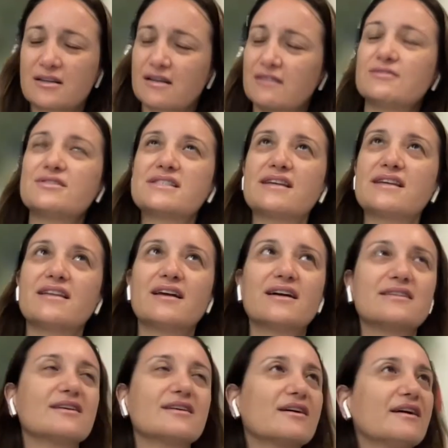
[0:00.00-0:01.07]
do you say
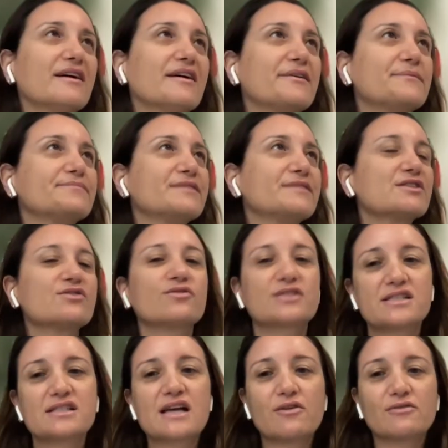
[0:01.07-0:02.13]
that,
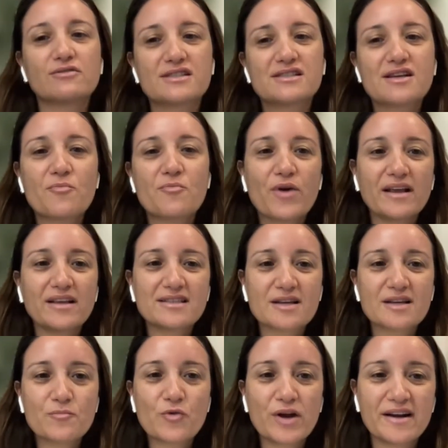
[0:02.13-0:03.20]
sort it out
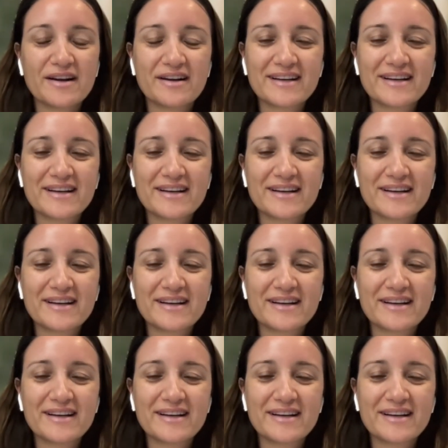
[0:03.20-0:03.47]
somewhere.